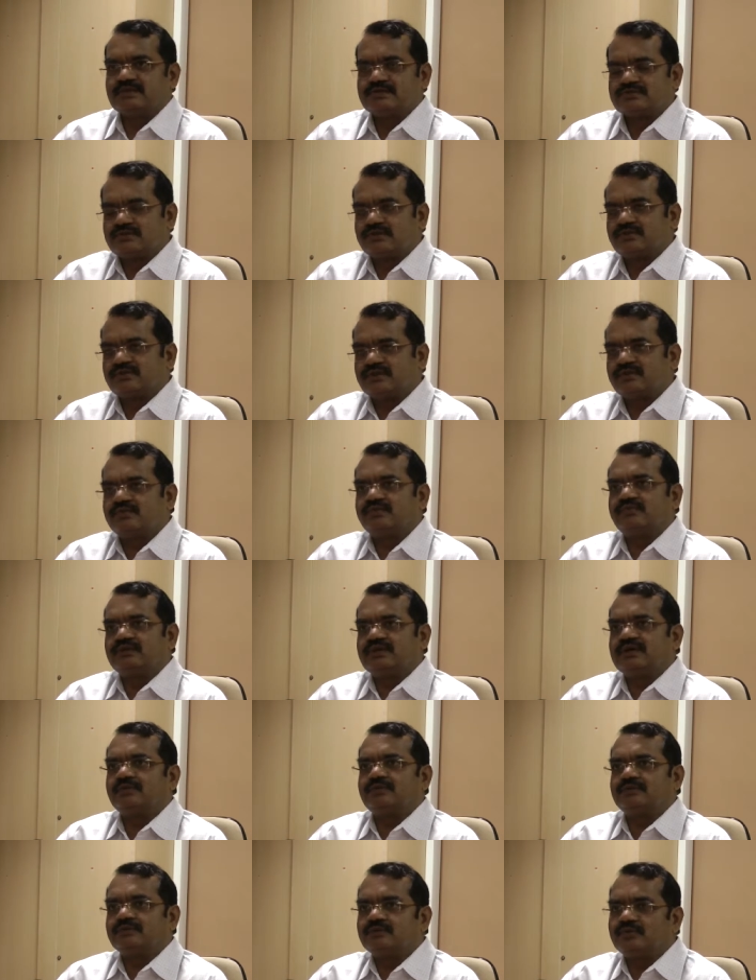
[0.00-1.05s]
So now we
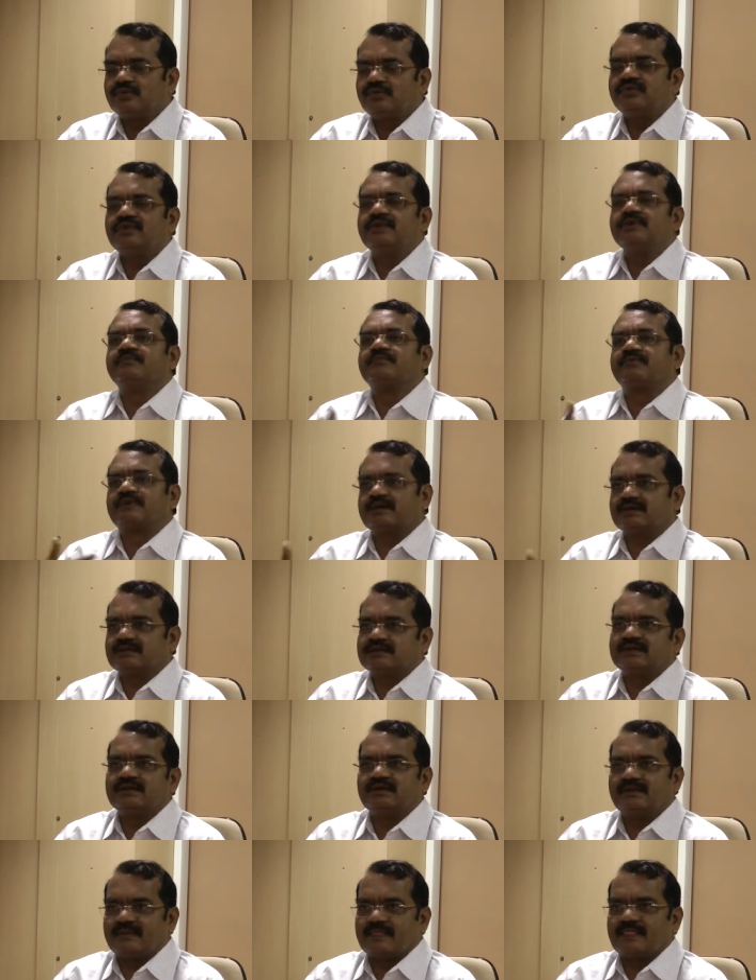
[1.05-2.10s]
have to go leapfrog
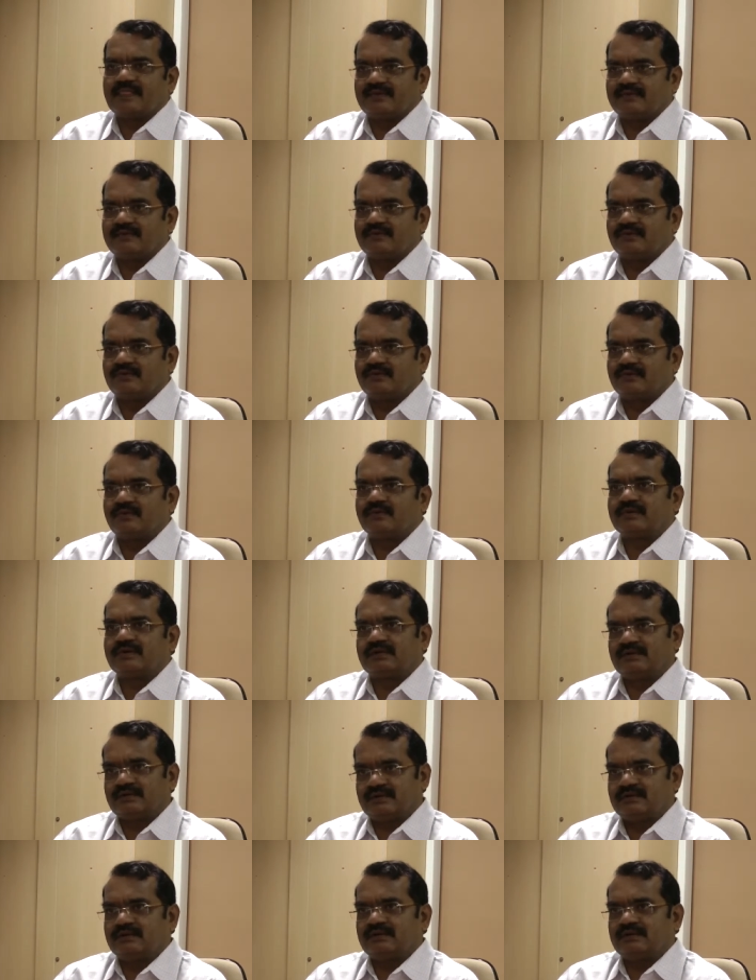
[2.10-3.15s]
the
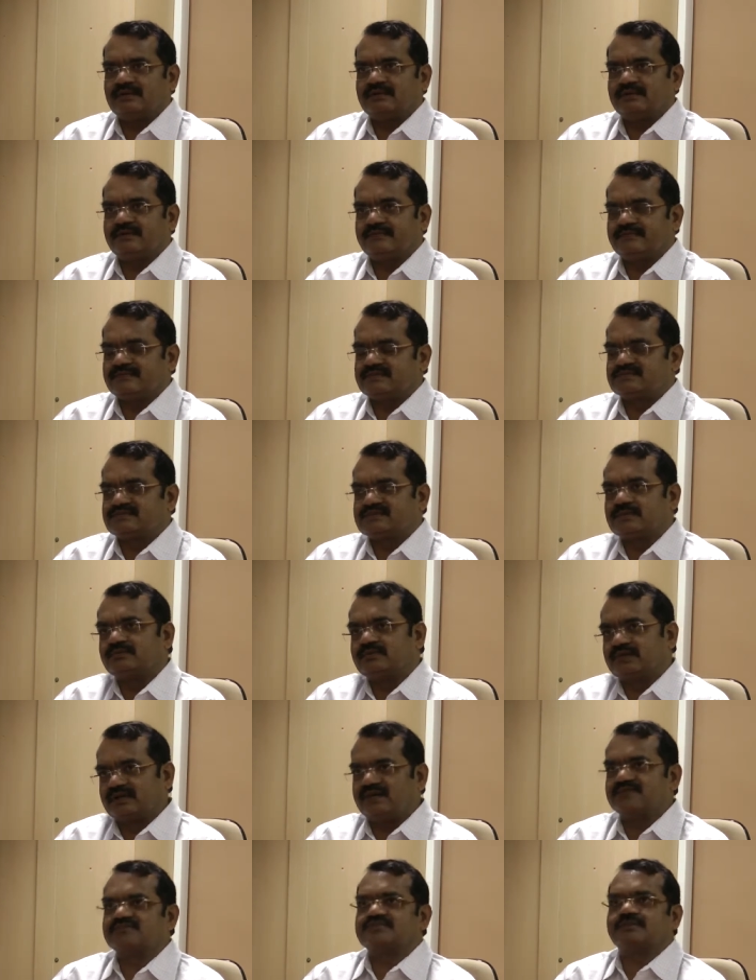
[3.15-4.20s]
overall system to
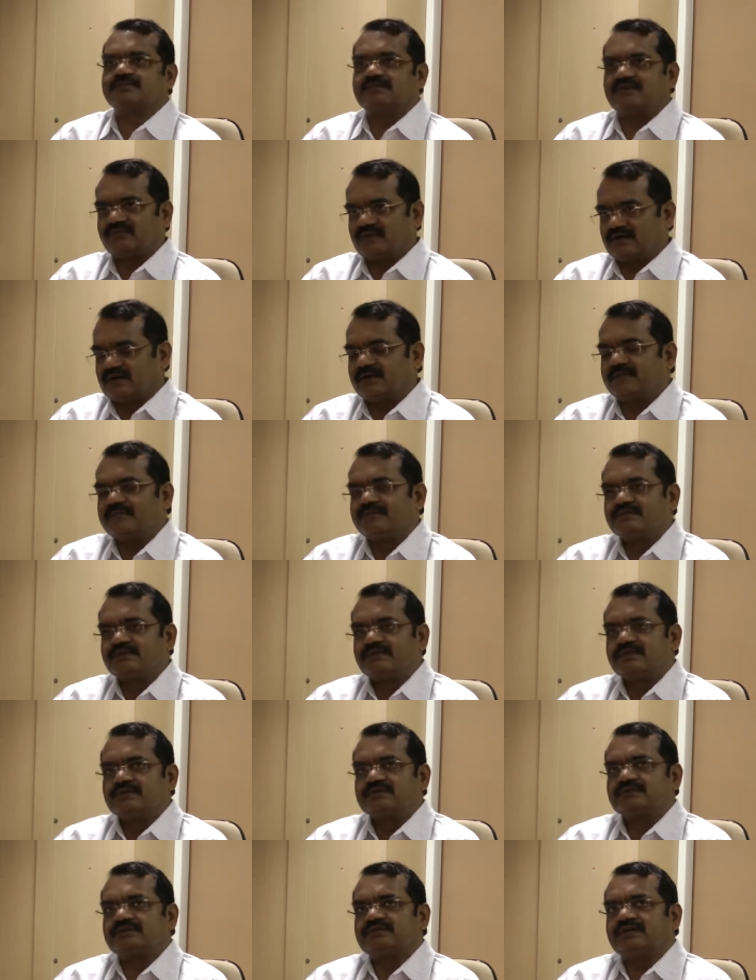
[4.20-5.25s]
catch up the world.
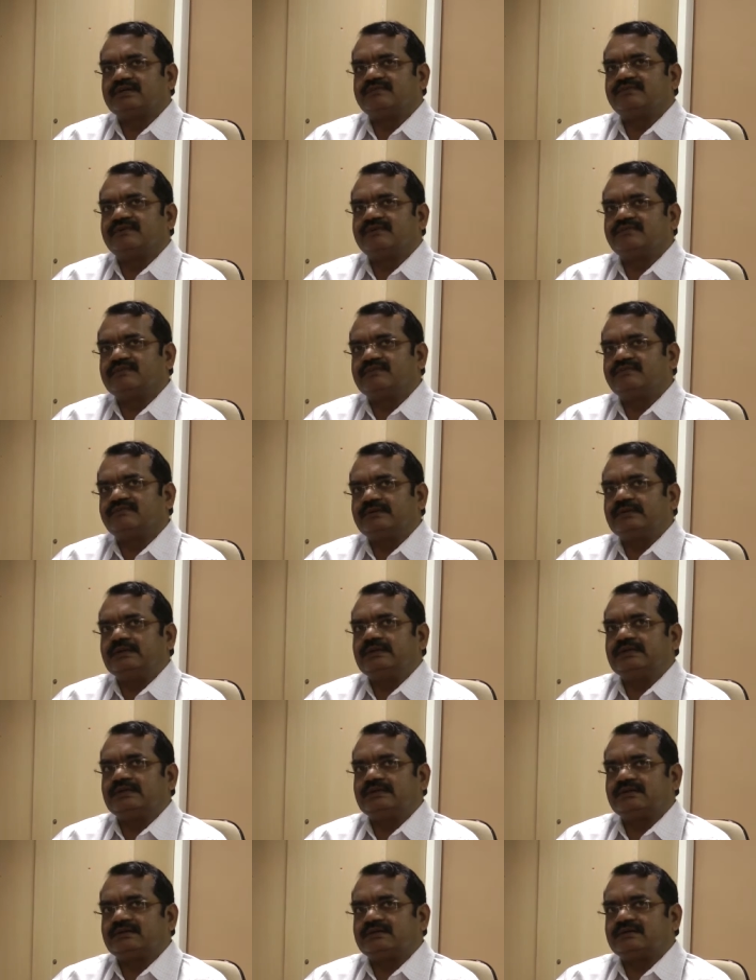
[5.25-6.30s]
So that way we feel